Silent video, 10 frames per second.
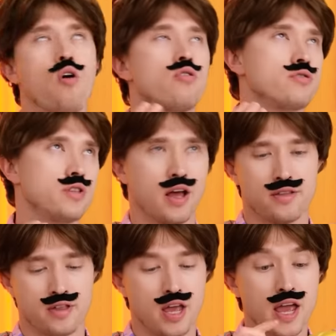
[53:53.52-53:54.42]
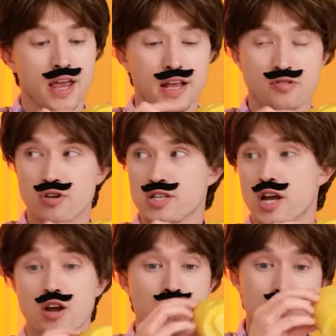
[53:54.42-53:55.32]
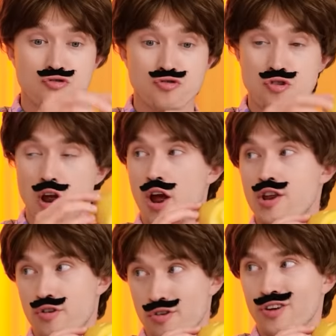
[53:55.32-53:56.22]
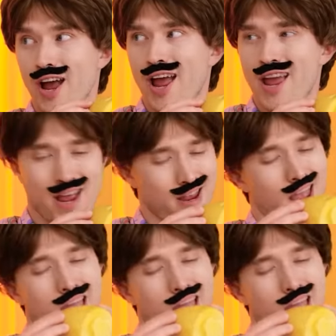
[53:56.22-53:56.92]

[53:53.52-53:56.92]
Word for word: Oh, you just don't get it. Stamp it, okay?